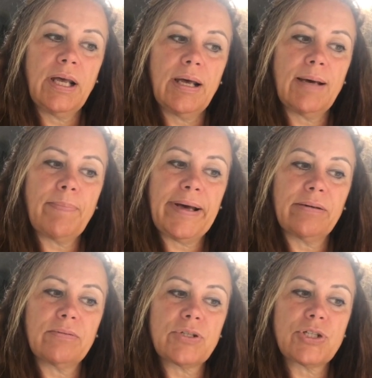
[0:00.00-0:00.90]

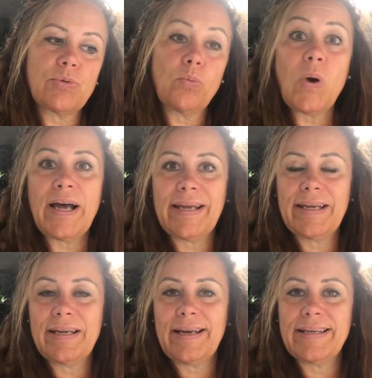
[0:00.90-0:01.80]
about
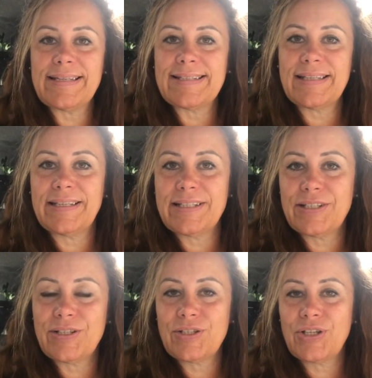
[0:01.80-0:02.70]
why I
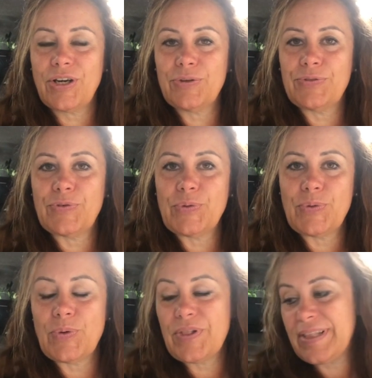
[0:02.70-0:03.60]
decided to go
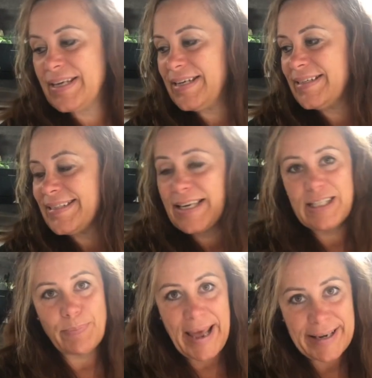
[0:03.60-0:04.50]
for the
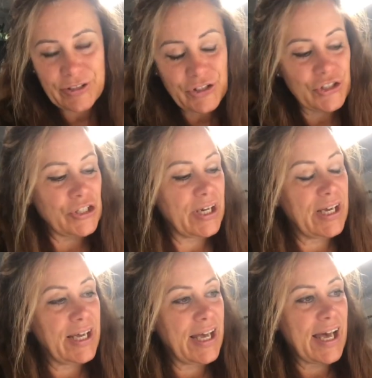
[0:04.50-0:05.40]
side bench
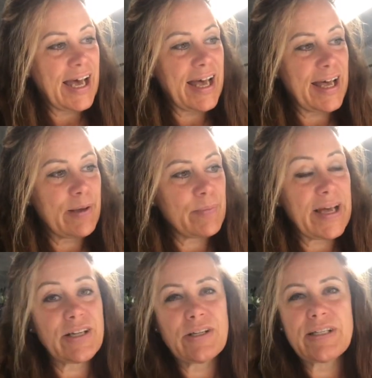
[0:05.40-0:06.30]
um,
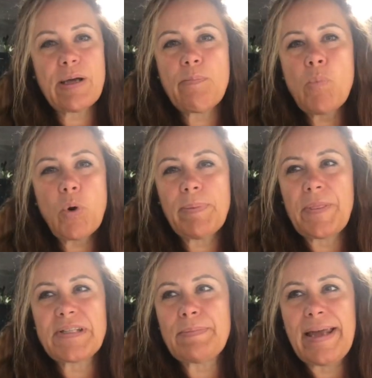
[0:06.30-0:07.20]
and more about
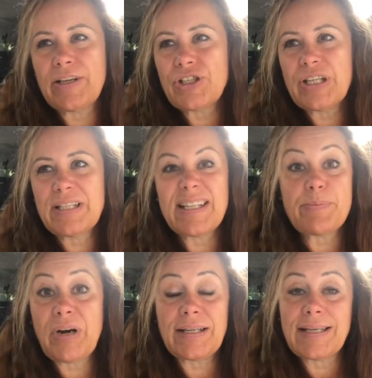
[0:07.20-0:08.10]
the dimensions and
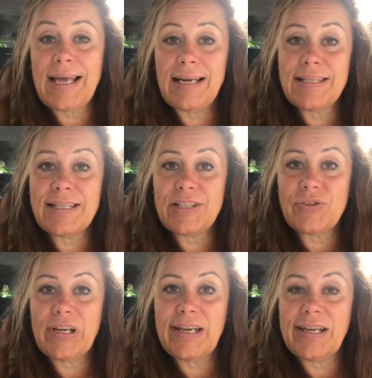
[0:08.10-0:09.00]
the practicalities
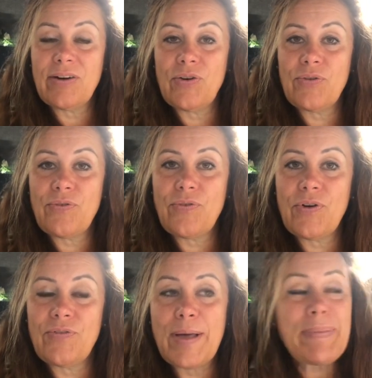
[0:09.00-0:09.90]
really of,
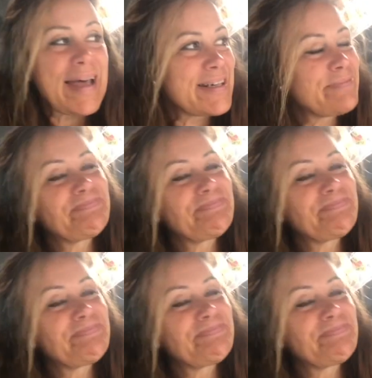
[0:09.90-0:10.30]
of that bed.